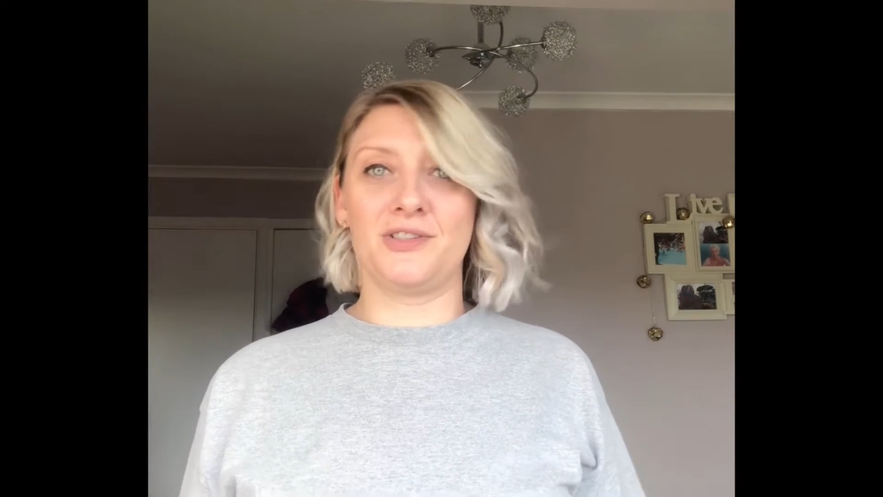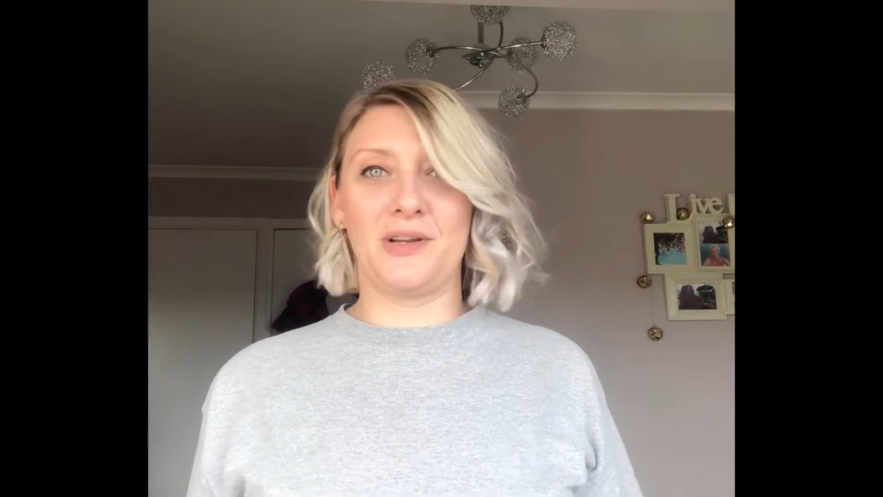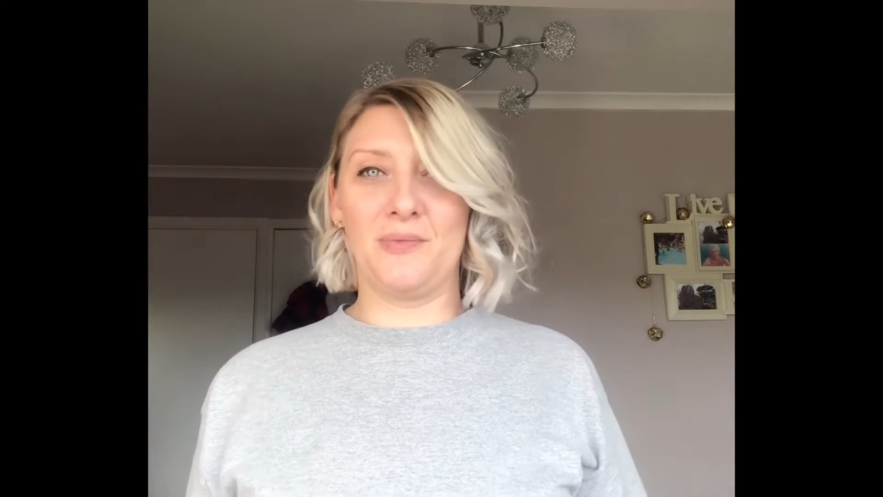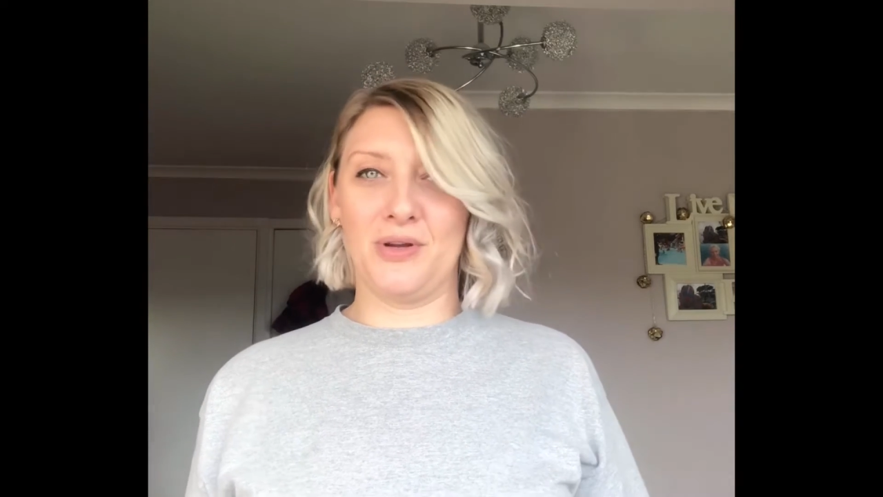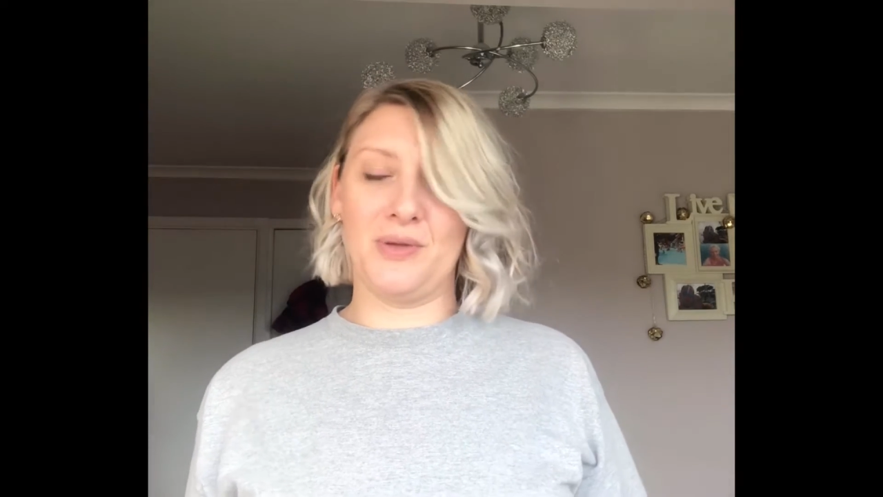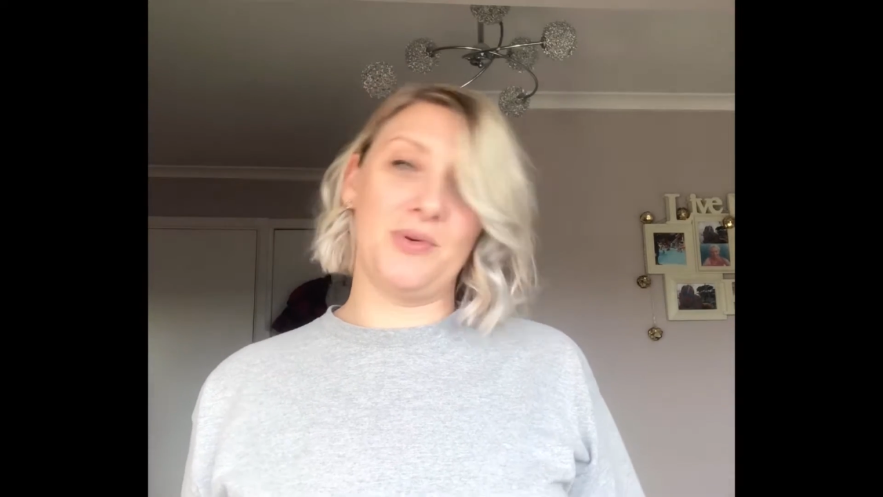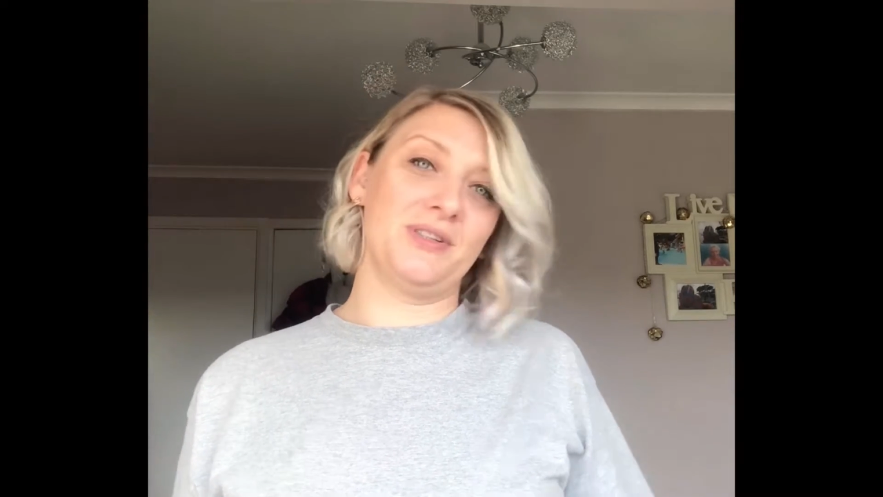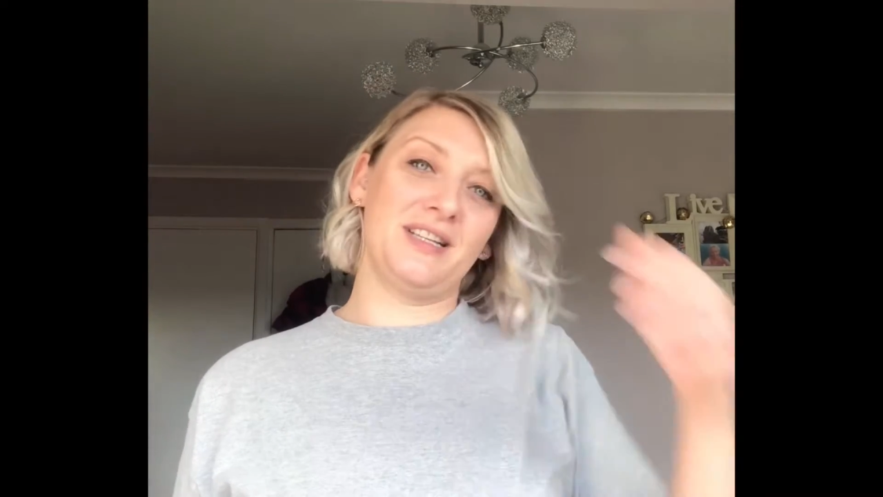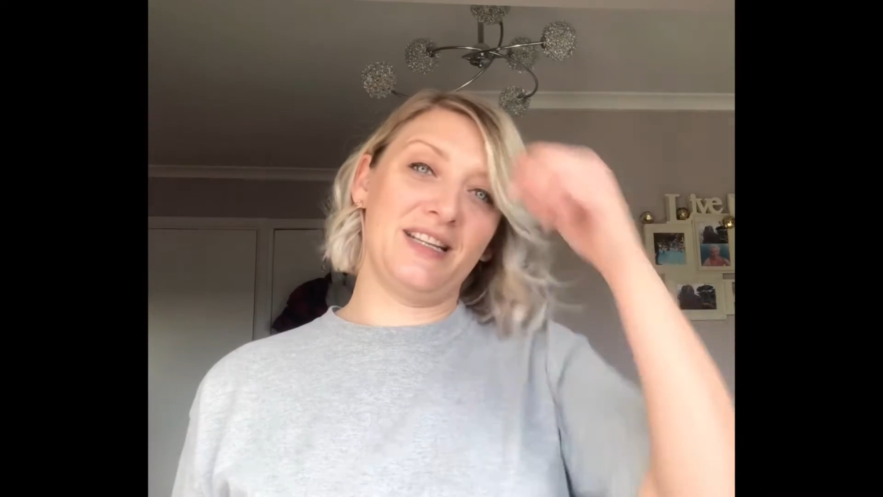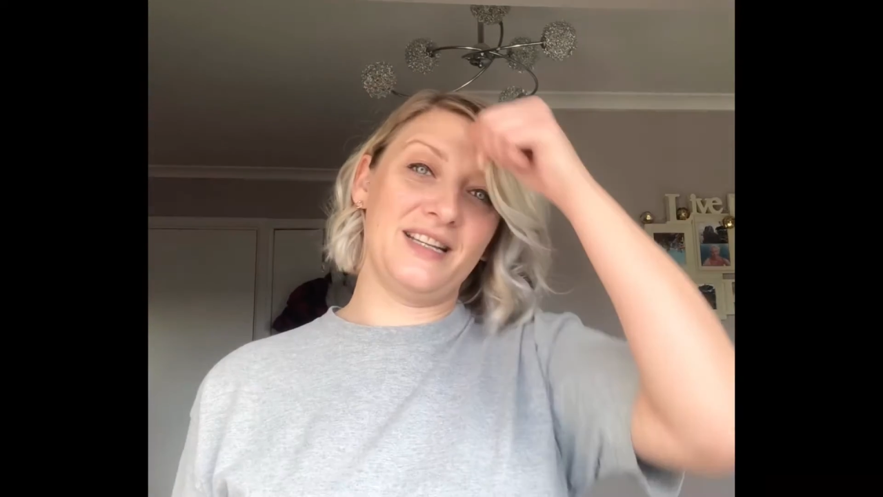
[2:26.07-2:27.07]
doing what you
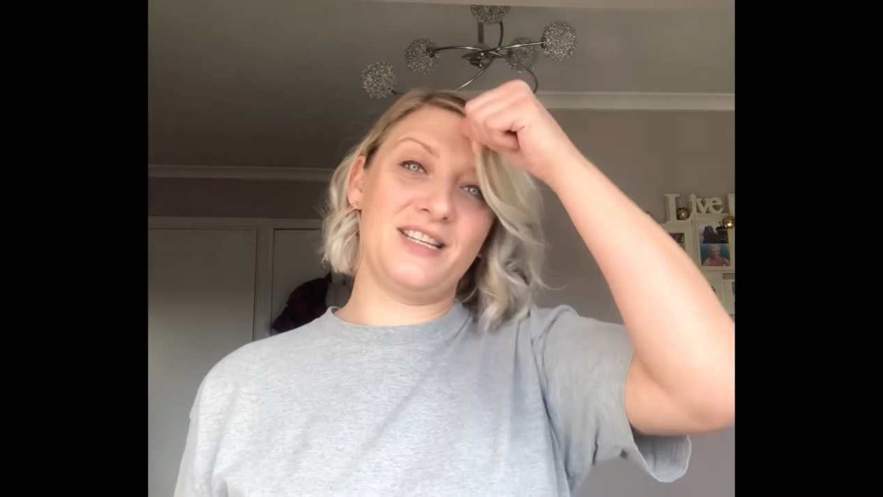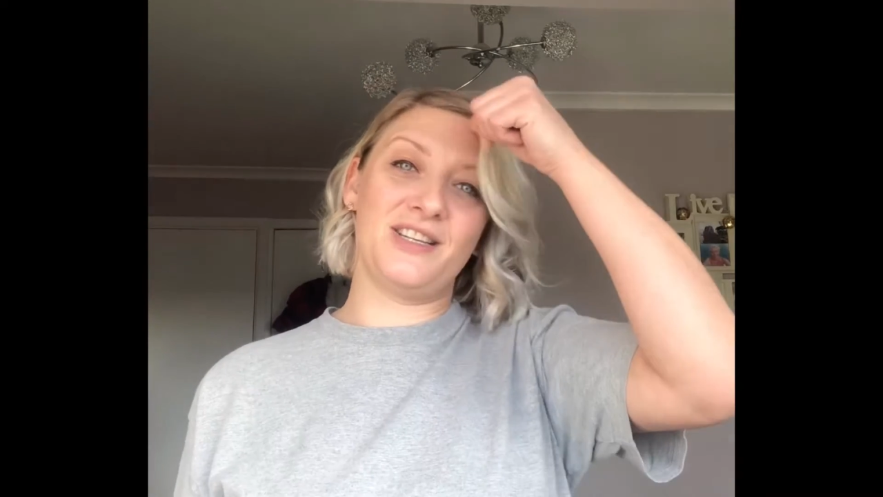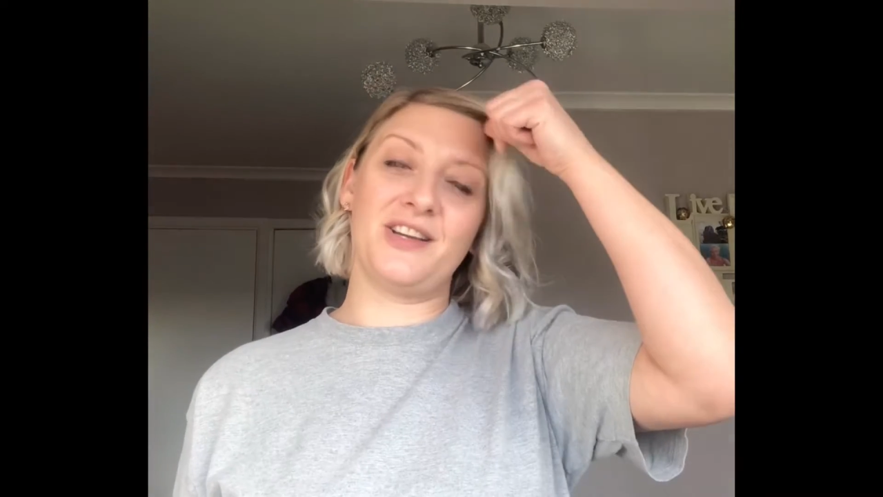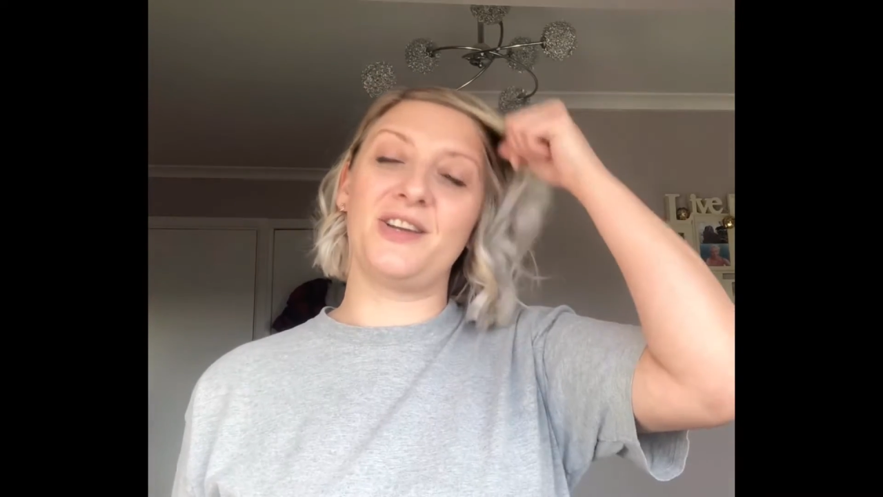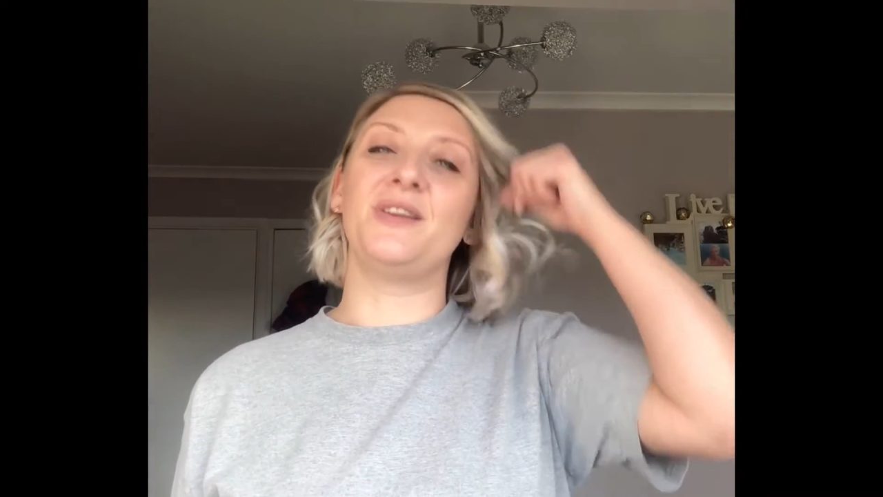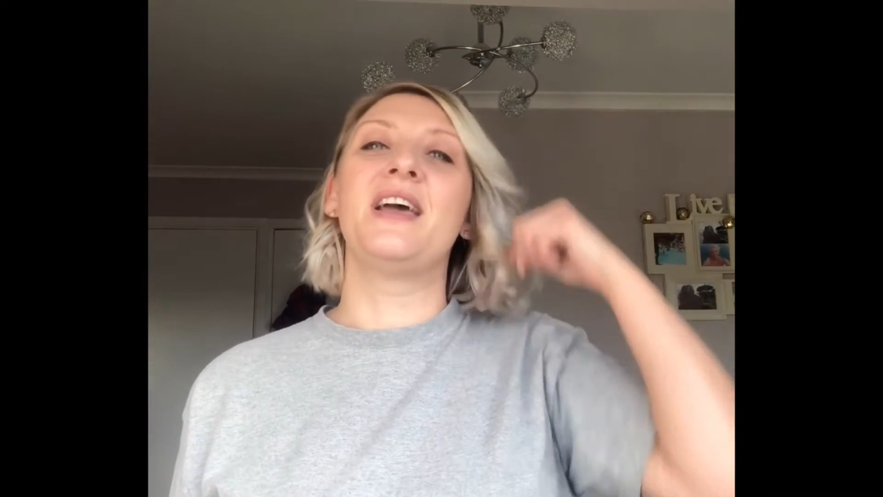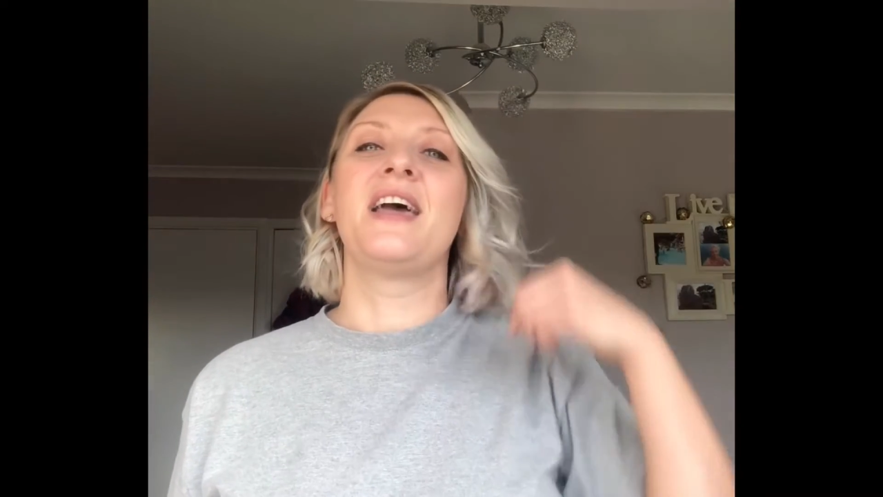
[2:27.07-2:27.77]
wanted it to do.